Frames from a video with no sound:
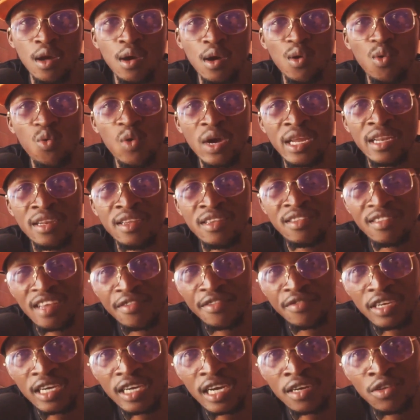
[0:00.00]
When these
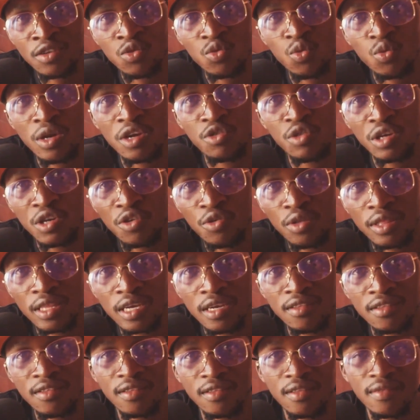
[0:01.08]
Africans were
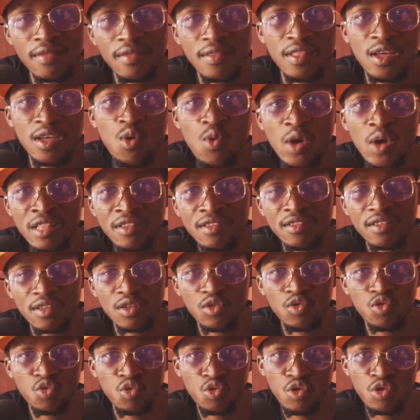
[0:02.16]
recruited, they went
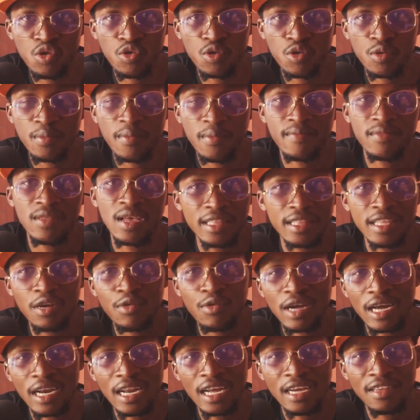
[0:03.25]
to Europe. They
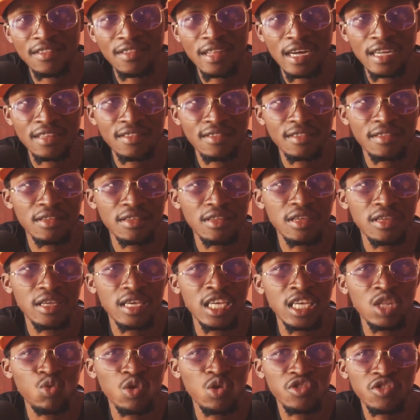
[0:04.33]
realized that
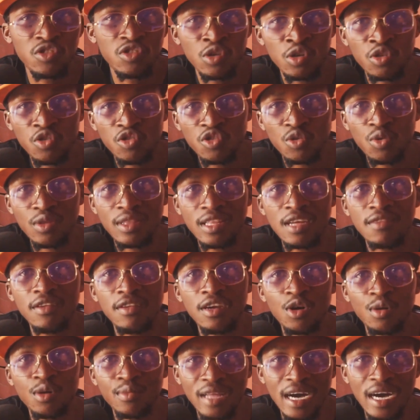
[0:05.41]
it was not so
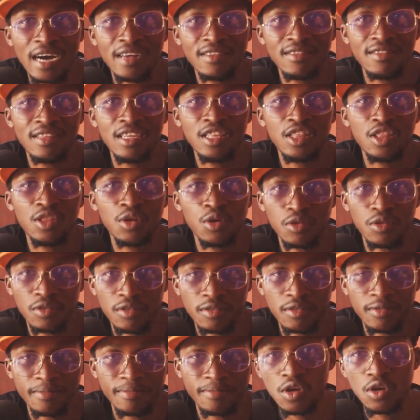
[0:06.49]
developed as they
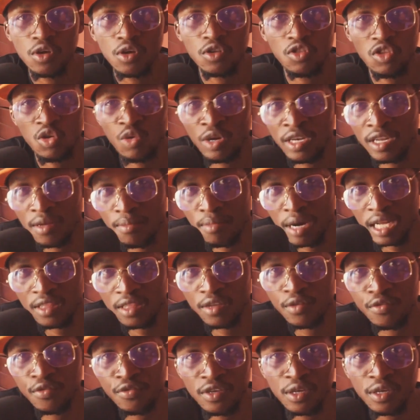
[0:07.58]
thought. During the
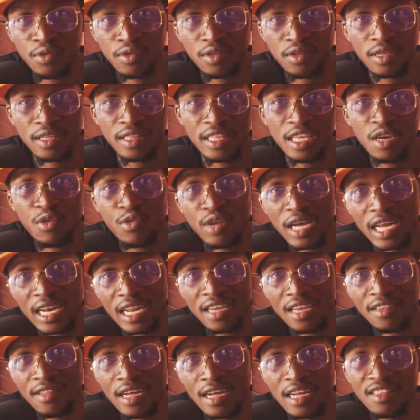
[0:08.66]
battlefield, they
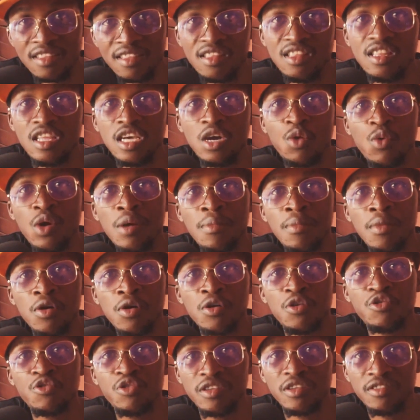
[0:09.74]
realized that they were
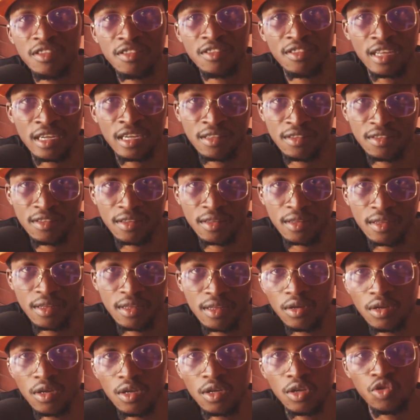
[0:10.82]
more resistant.
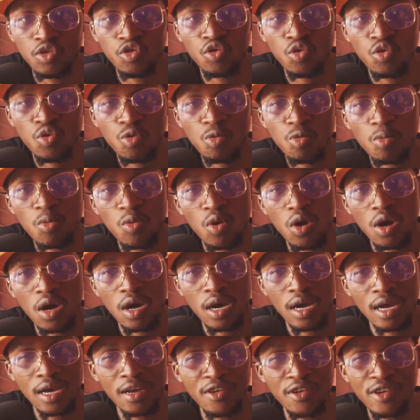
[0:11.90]
So,
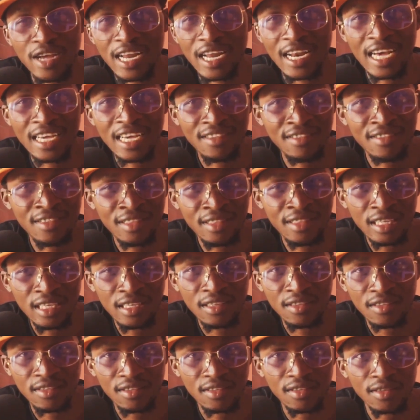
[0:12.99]
realizing
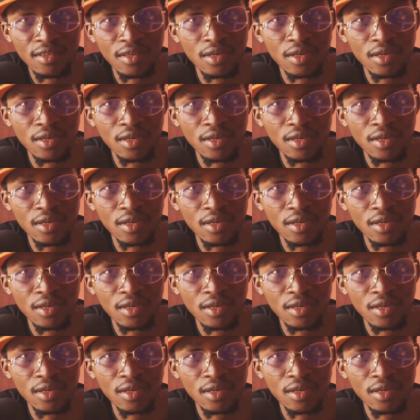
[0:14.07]
this,